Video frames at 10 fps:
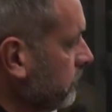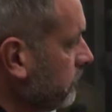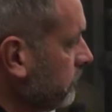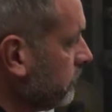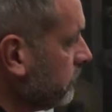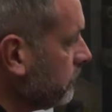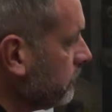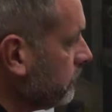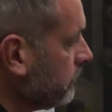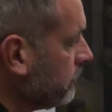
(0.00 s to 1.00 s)

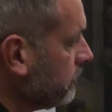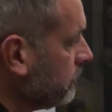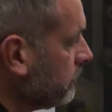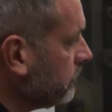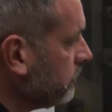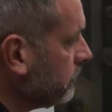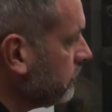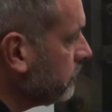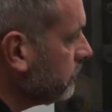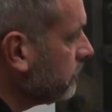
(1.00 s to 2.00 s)

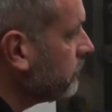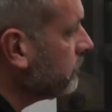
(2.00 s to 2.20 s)
(not speaking)